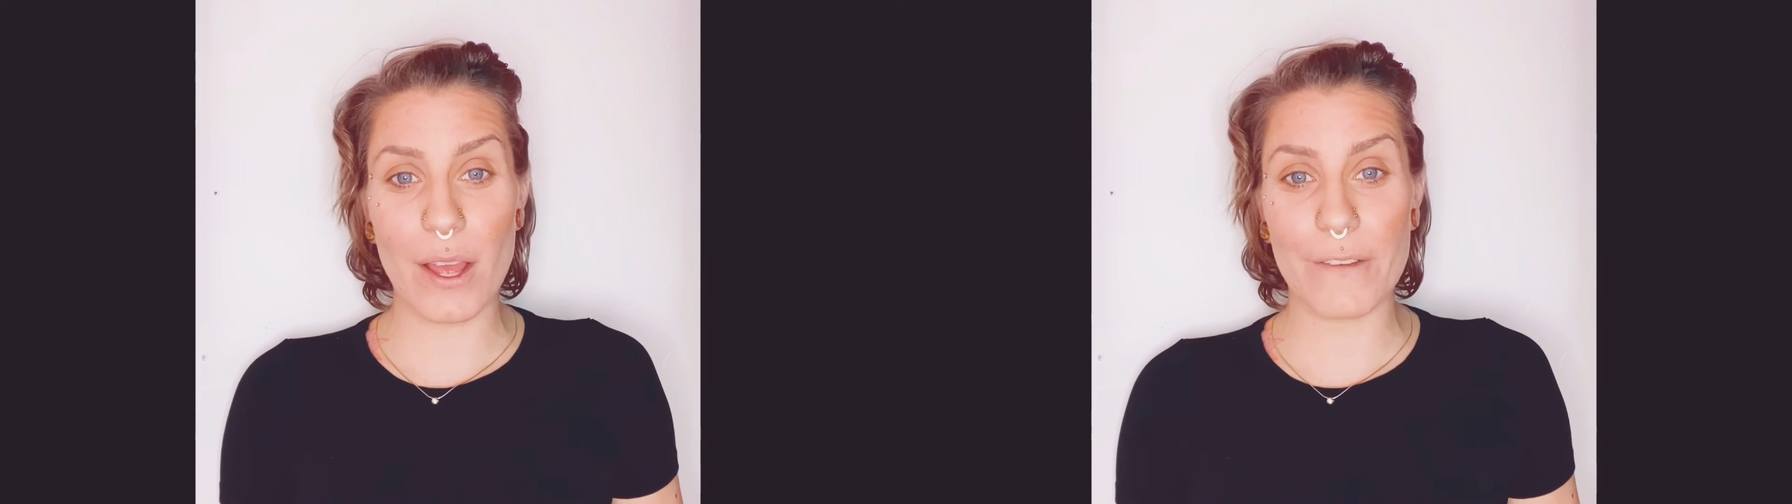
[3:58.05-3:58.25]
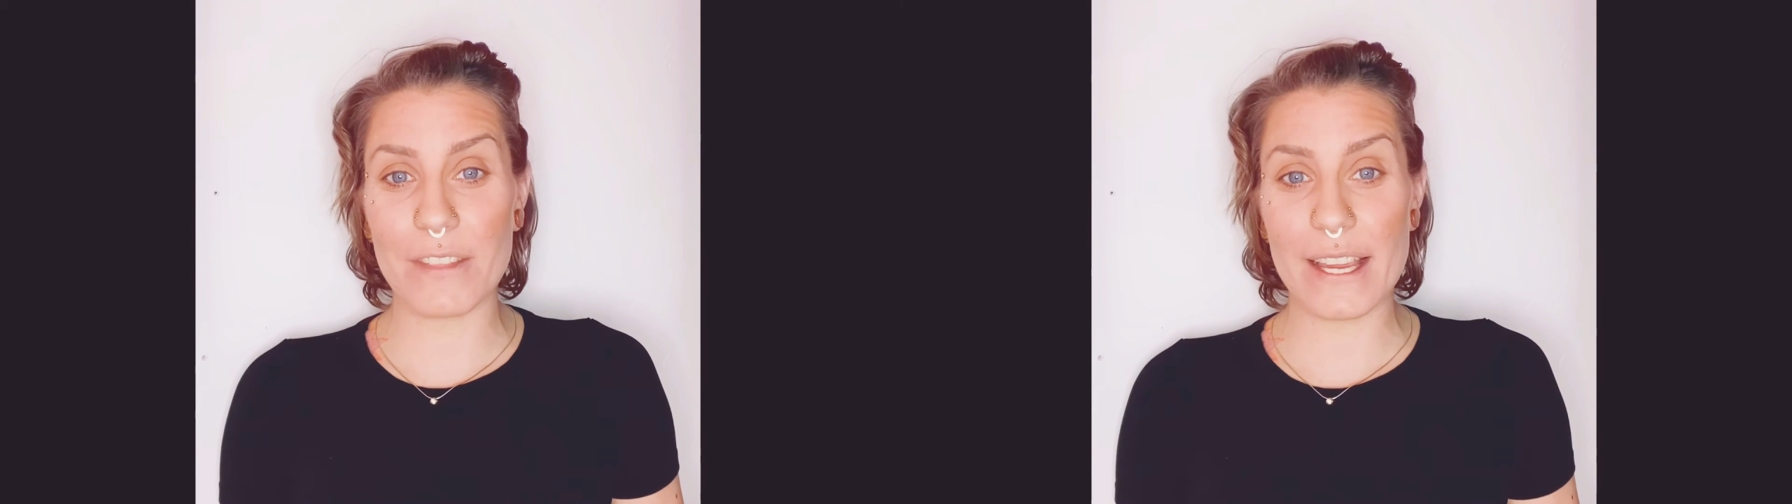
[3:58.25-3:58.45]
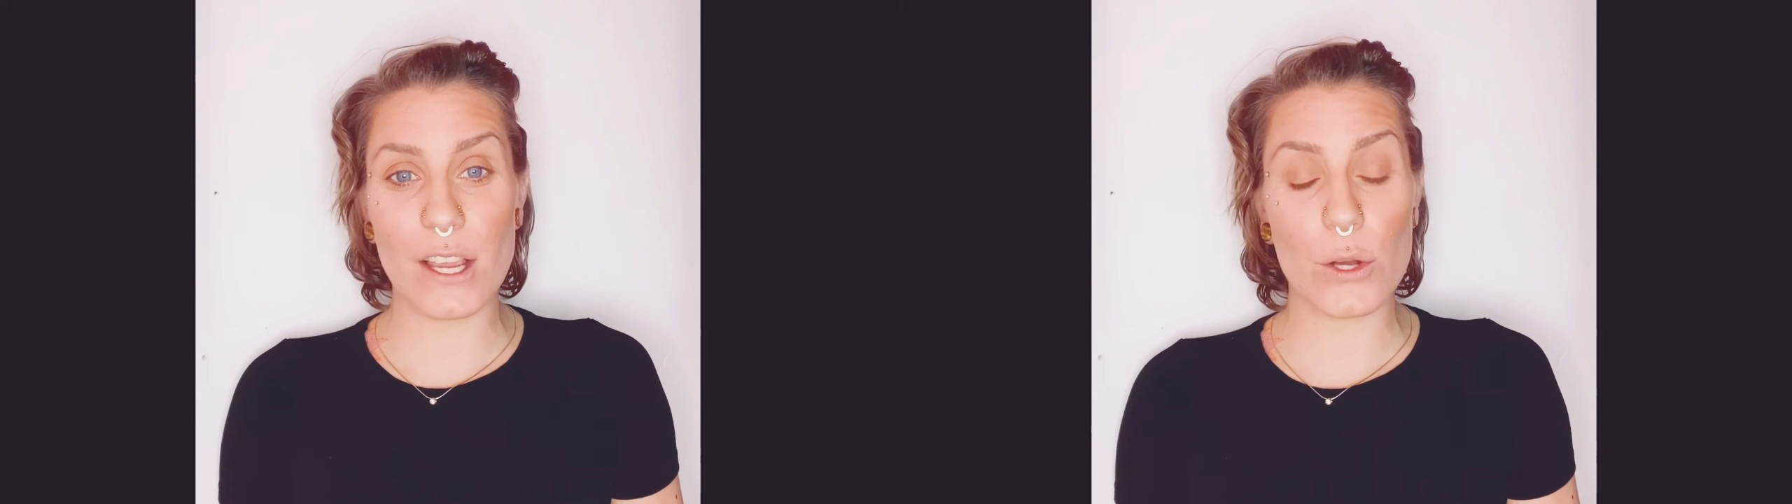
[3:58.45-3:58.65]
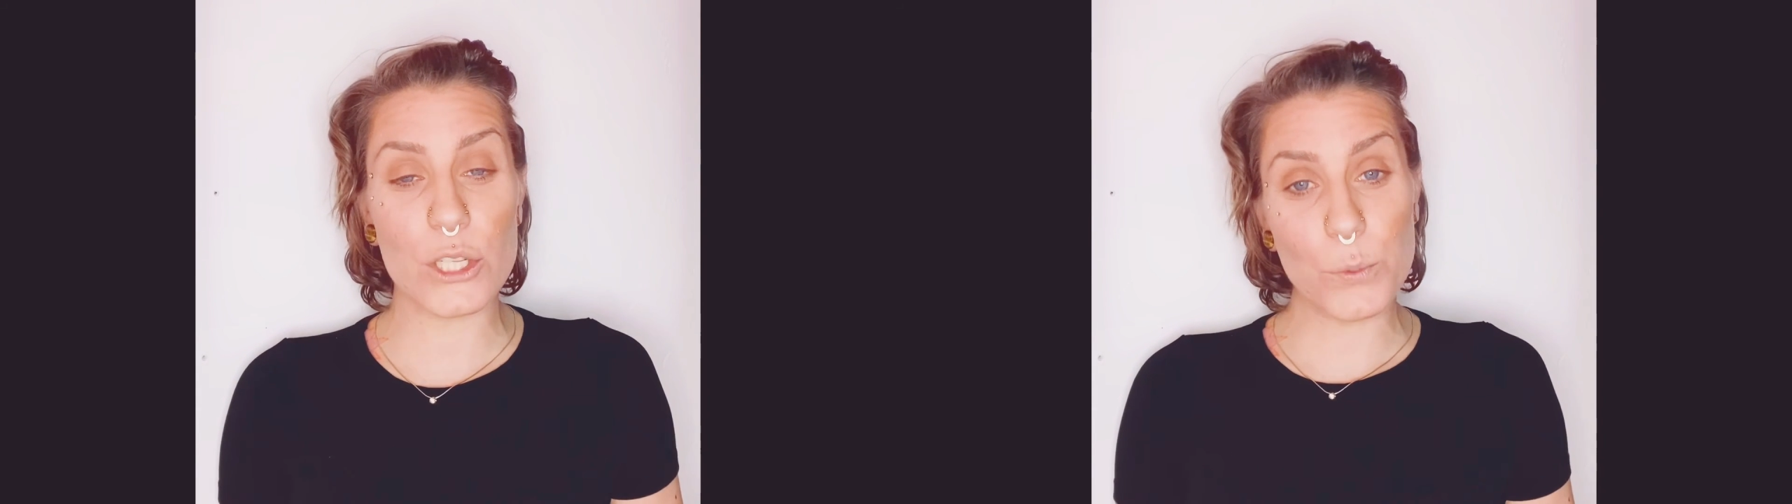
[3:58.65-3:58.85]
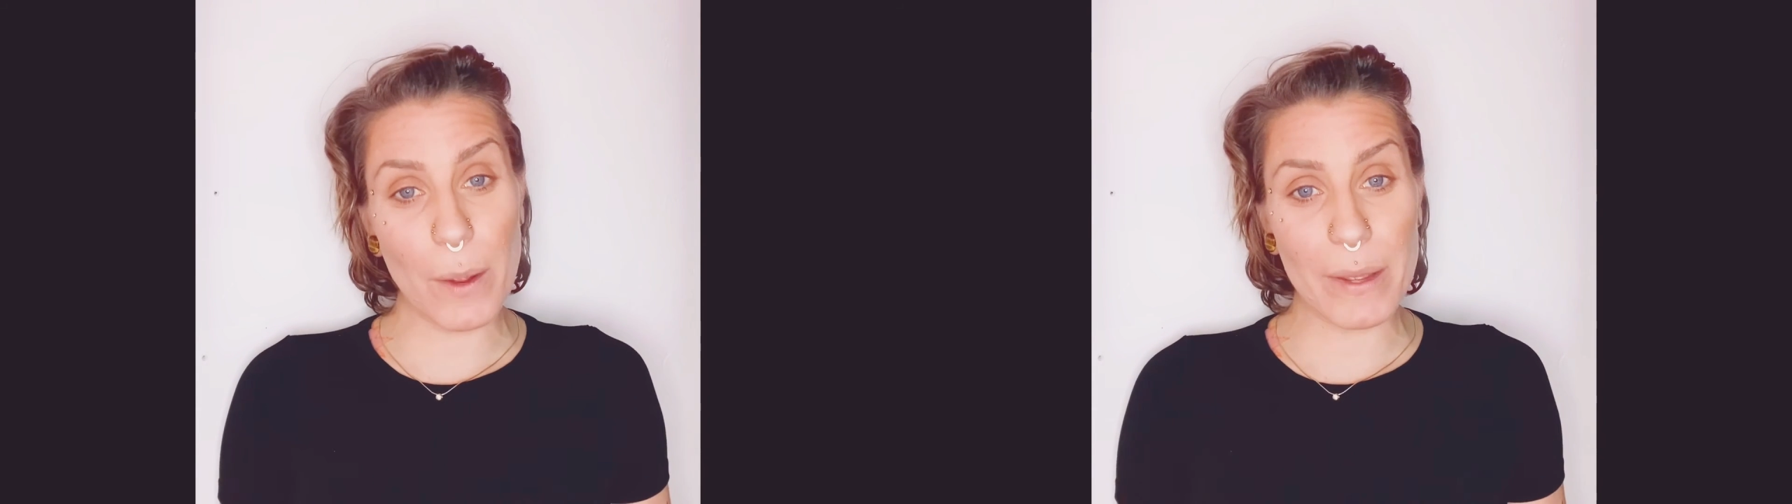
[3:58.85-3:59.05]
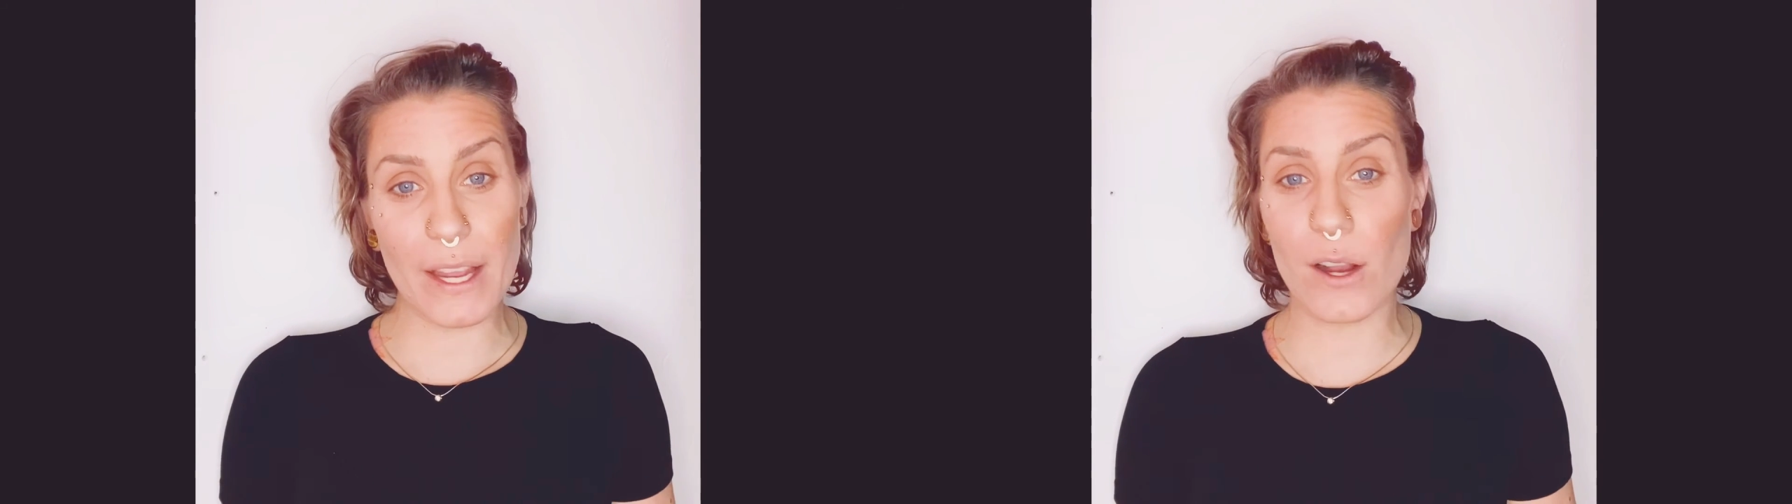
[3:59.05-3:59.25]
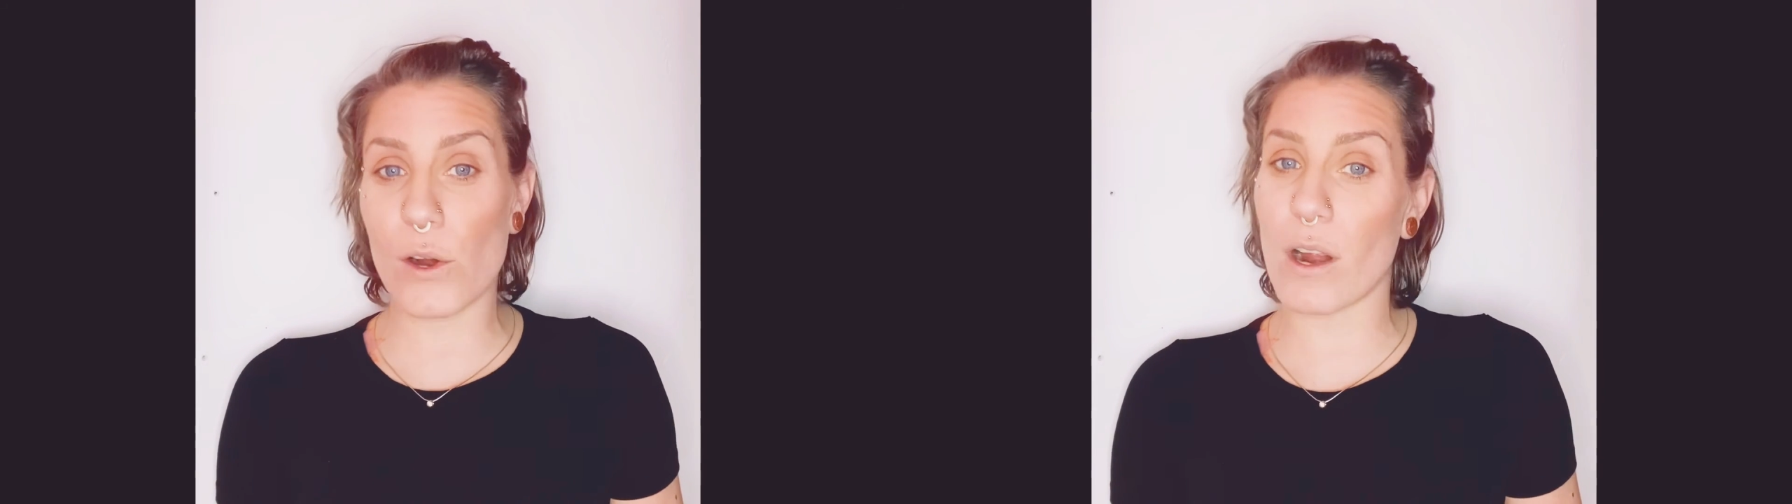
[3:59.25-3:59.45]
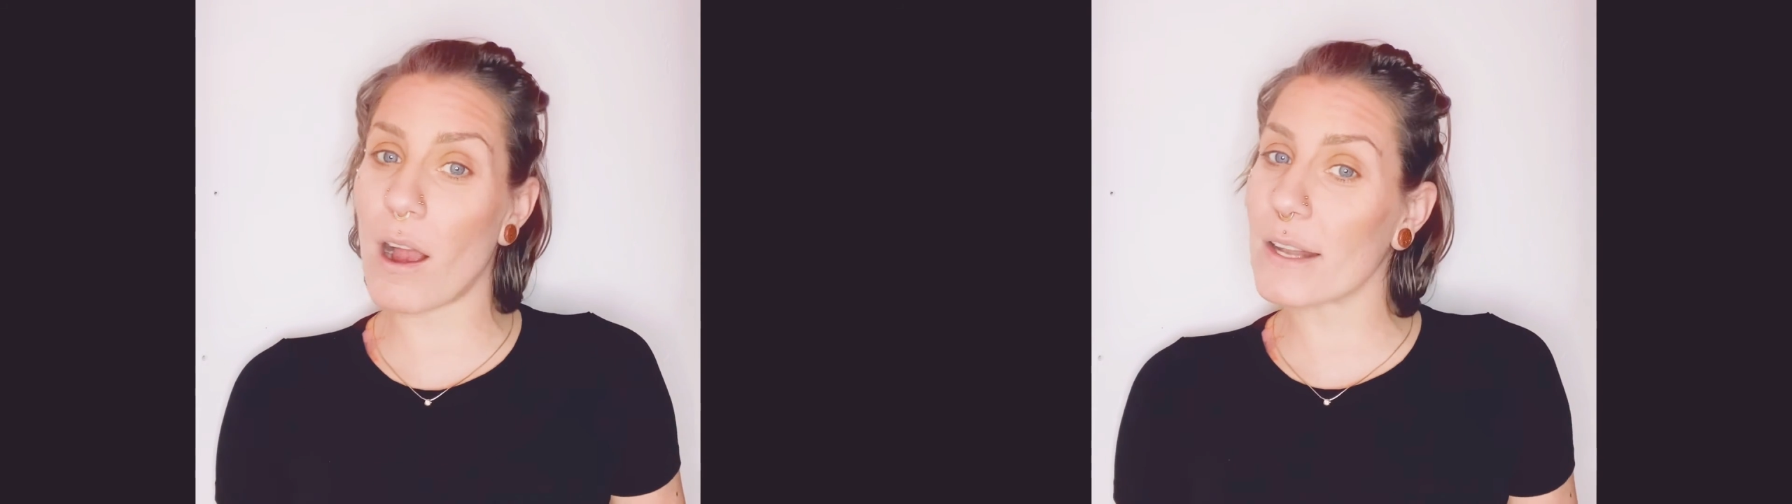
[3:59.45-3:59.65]
if they can go swimming
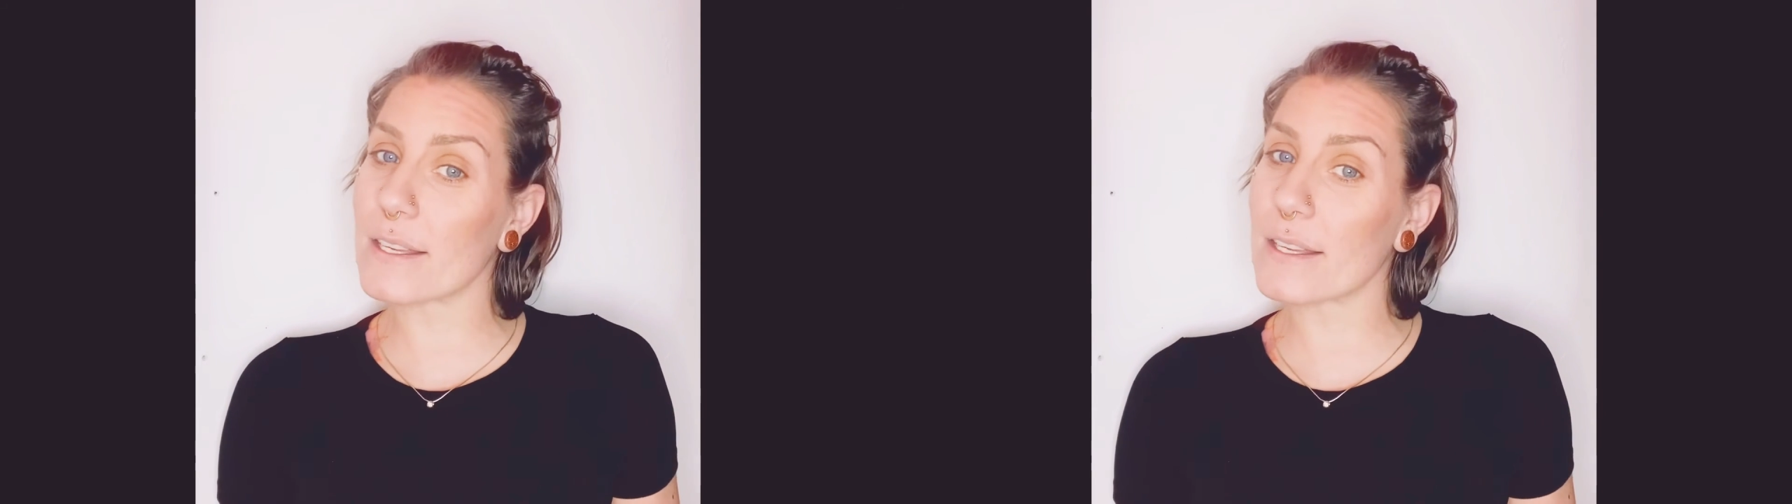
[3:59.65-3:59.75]
or hot